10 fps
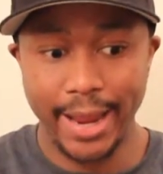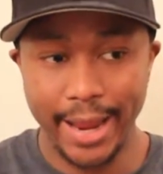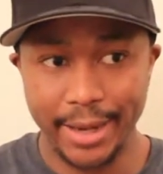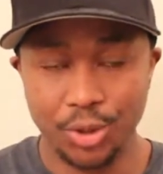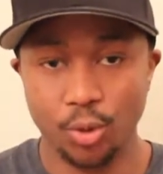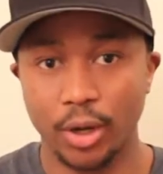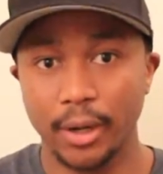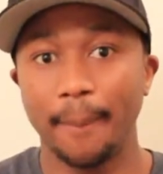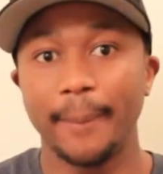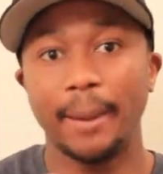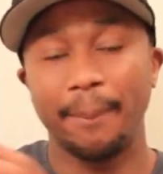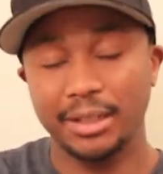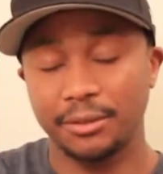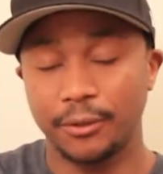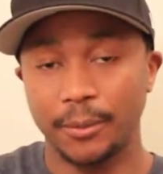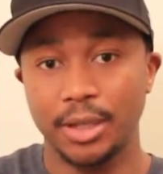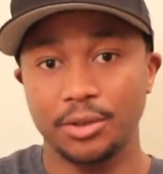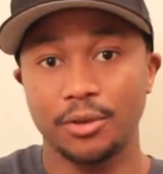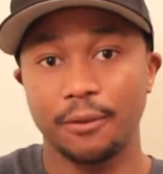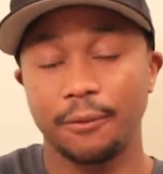into one. Now back to Vormir.
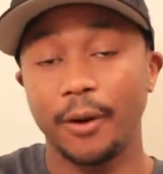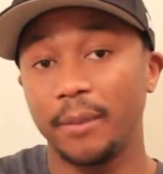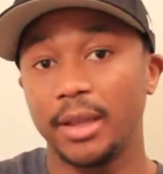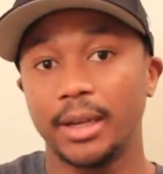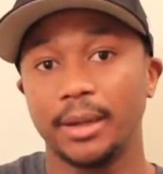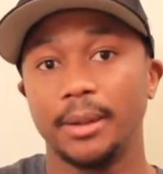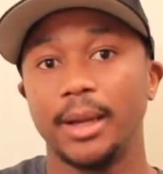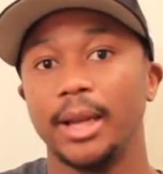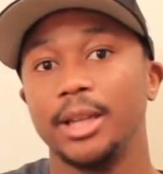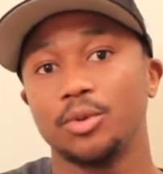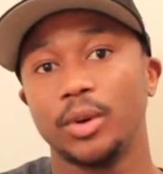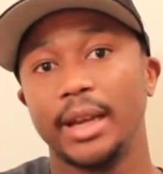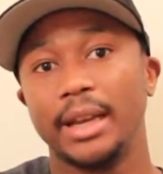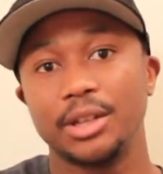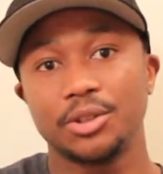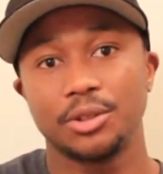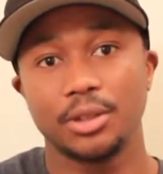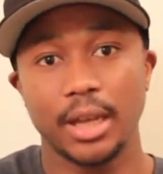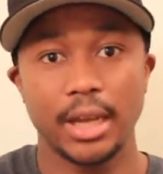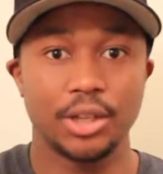So Vormir is where the
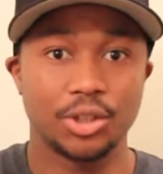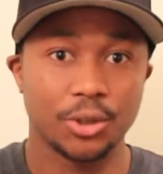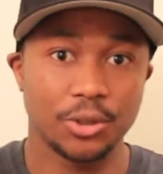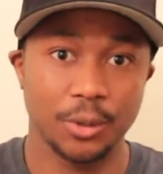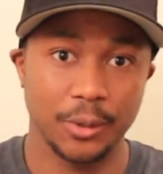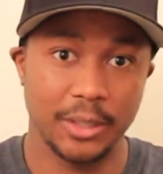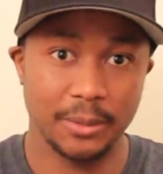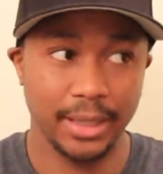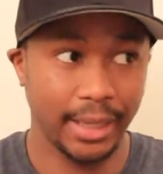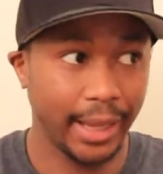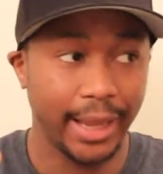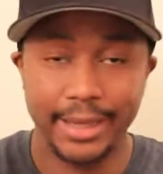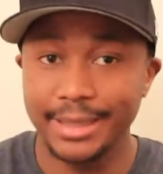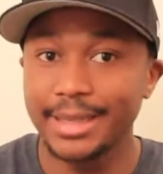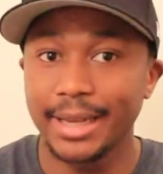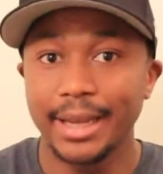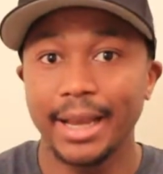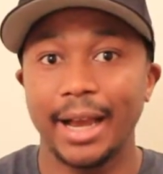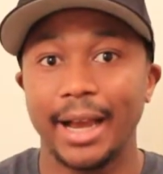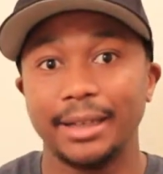soul stone is,
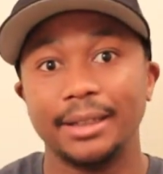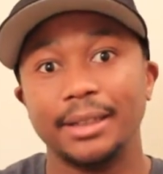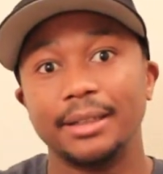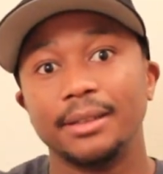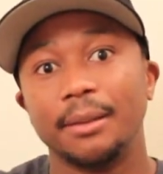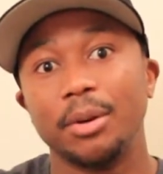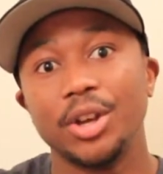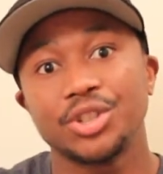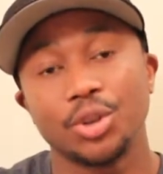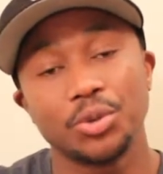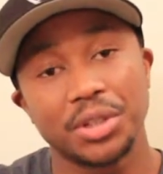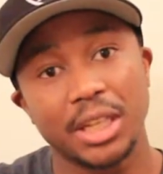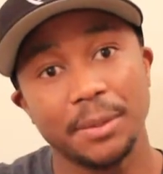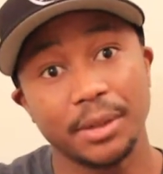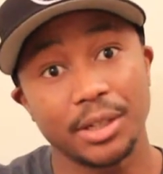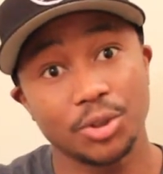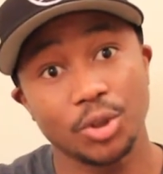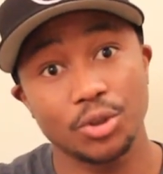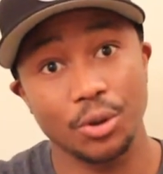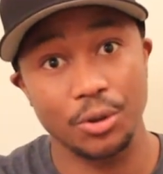and the person who's keeping the
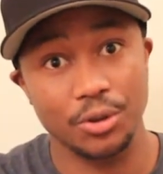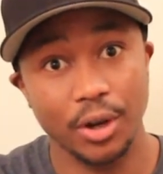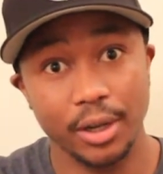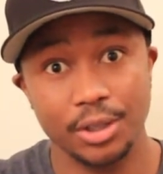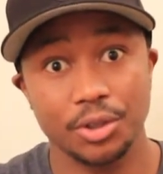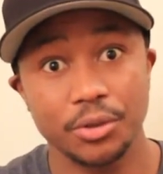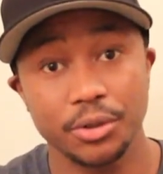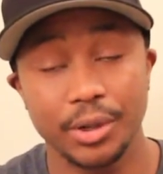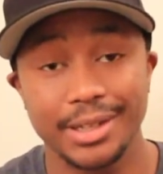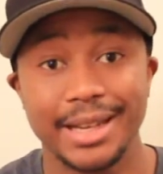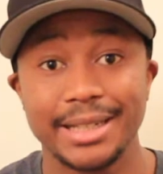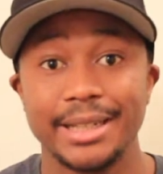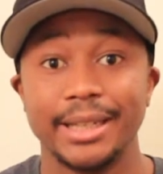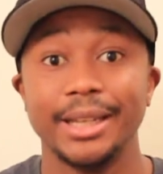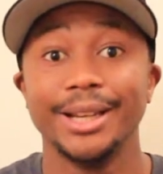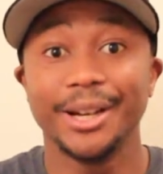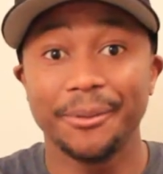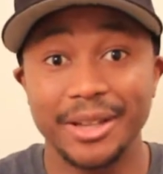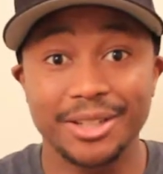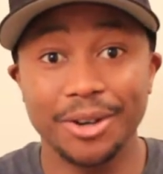soul stone, who's guarding the soul stone, is actually
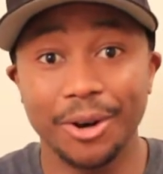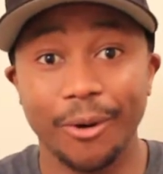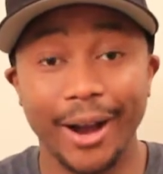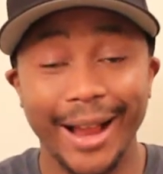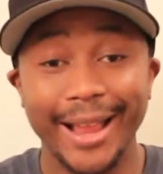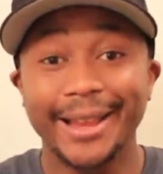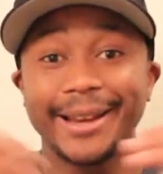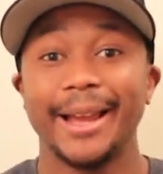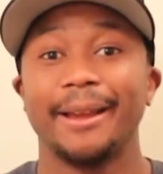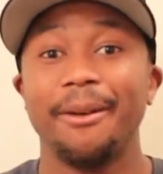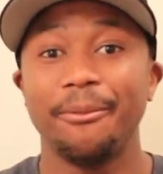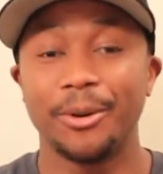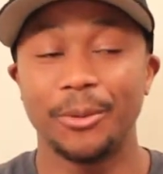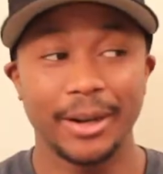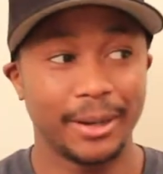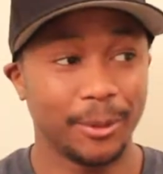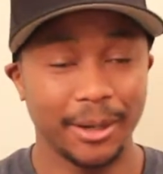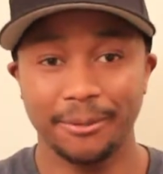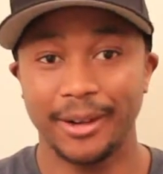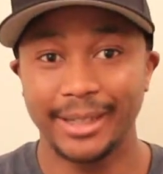Red Skull. Like everyone, when
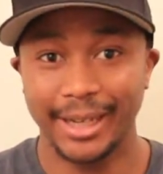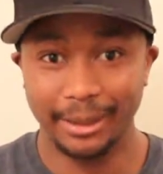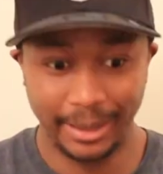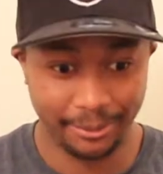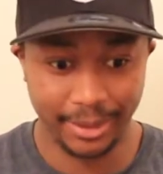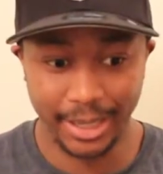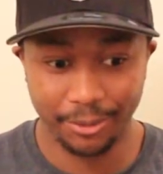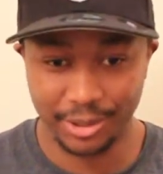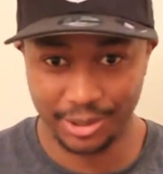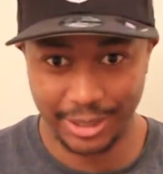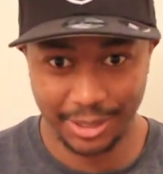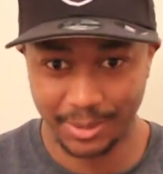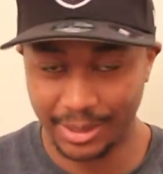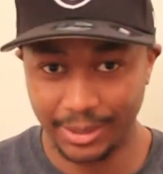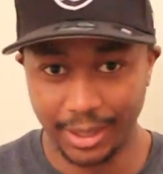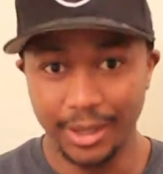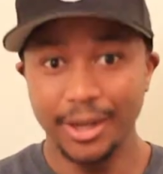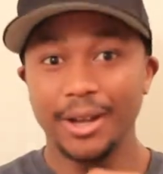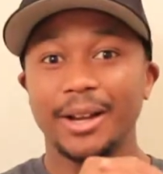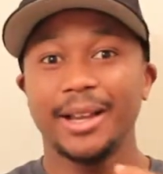they found out, everyone's gasping. They're like,
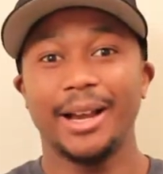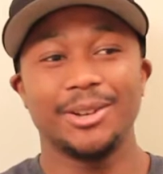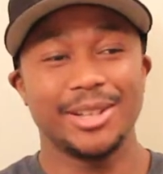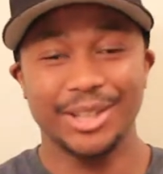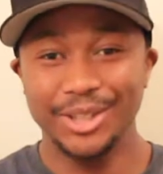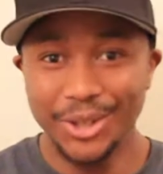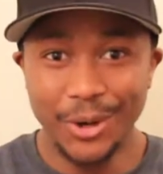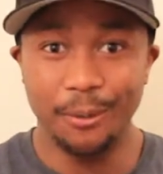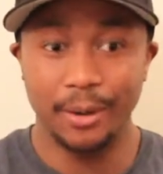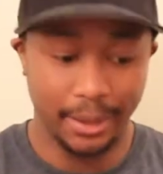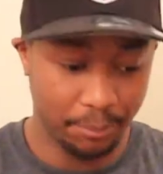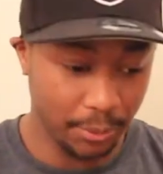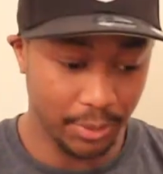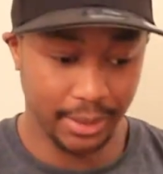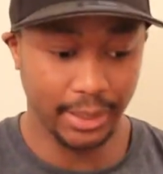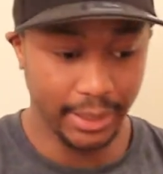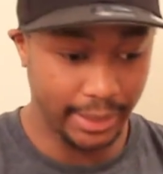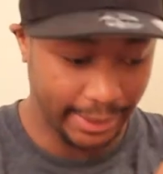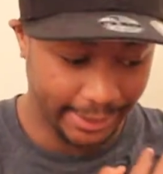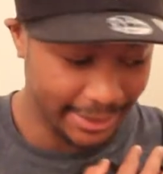I was like, yo, like people,
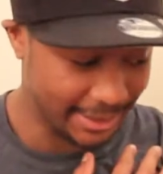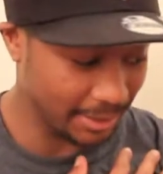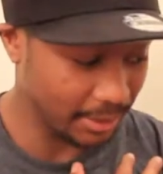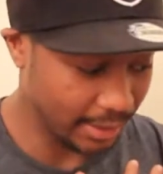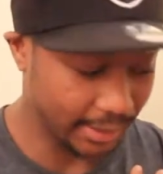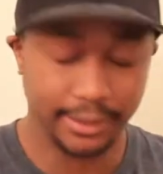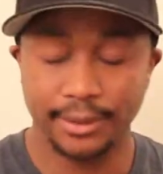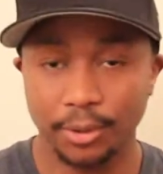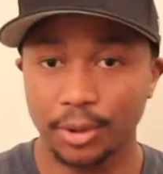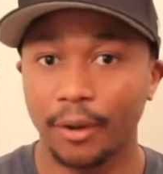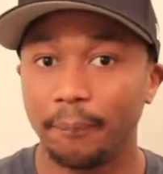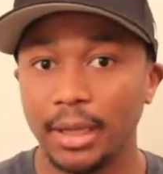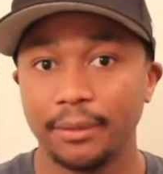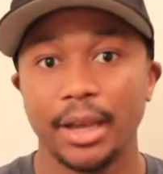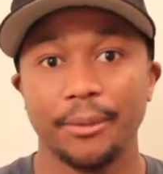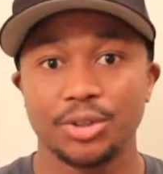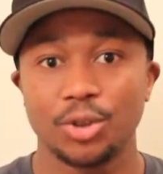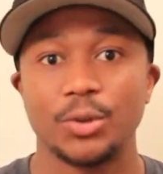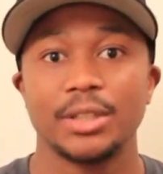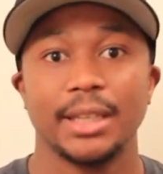like in the cinema, like they could not believe that Red
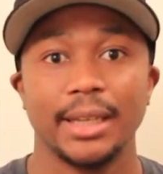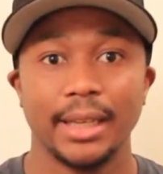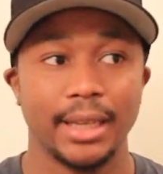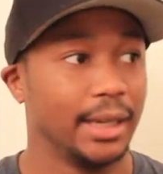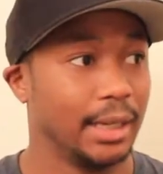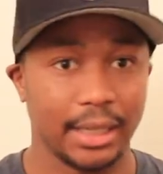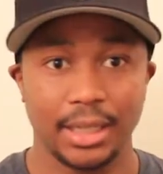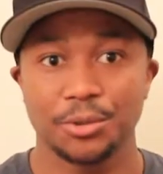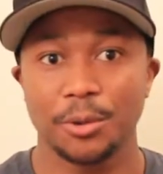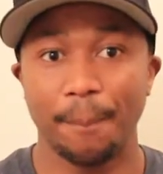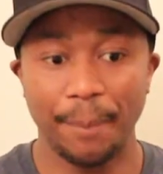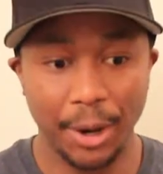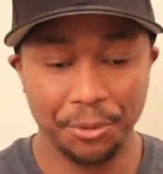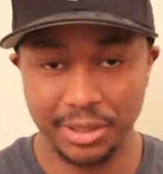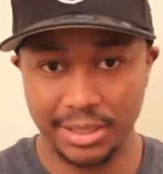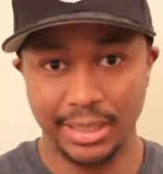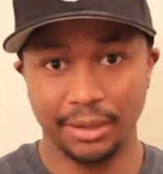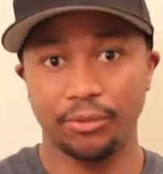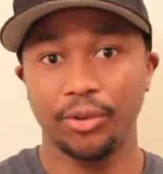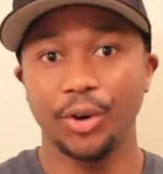Skull was still in it, and like he's got powers, he's like
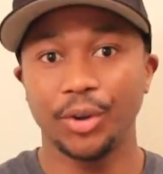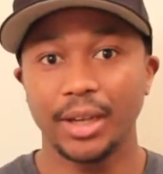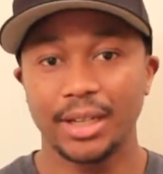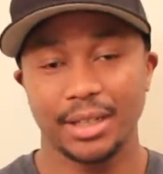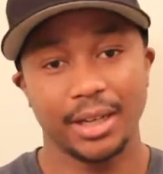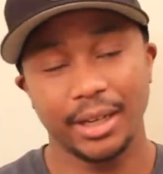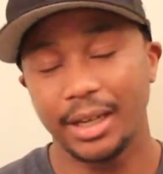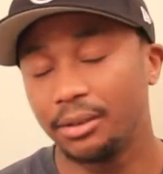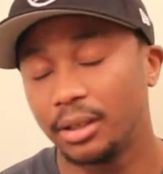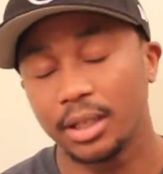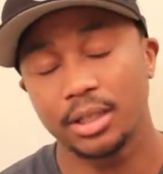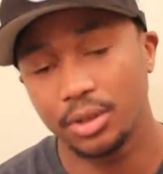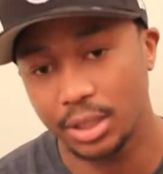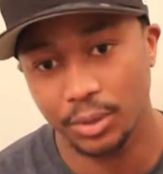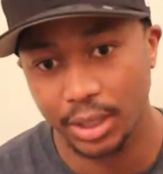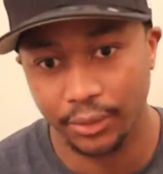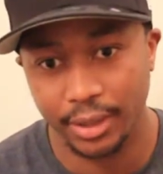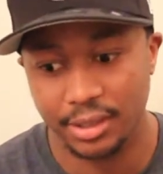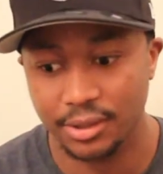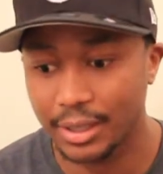floating and everything. It's just really
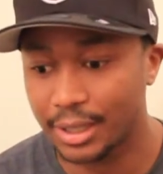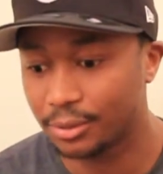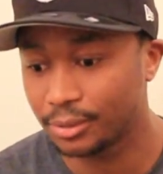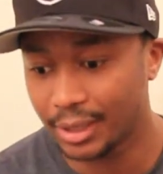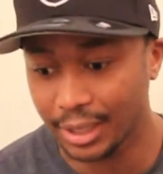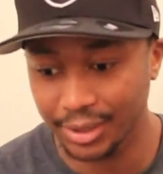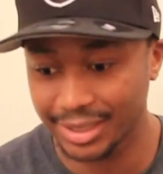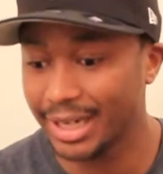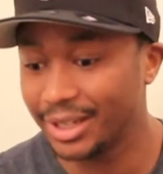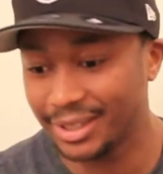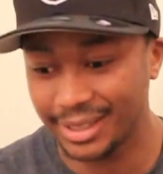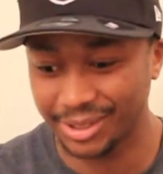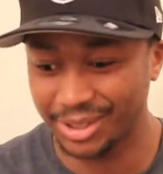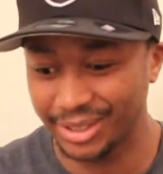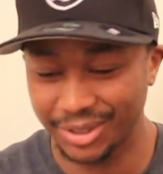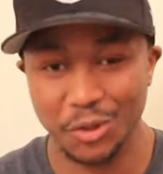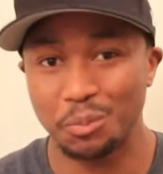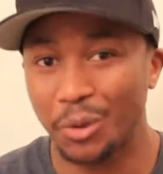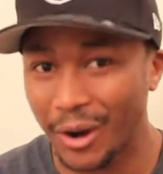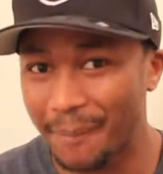crazy to see how his character, how they
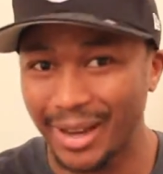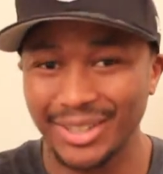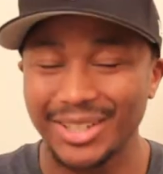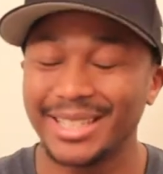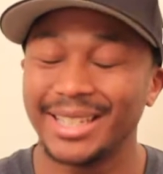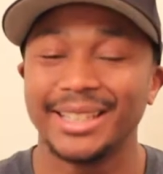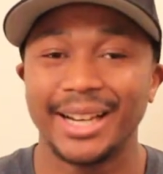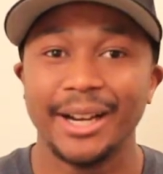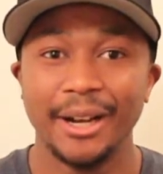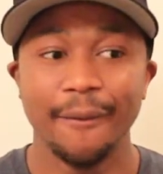just brought him back just like that.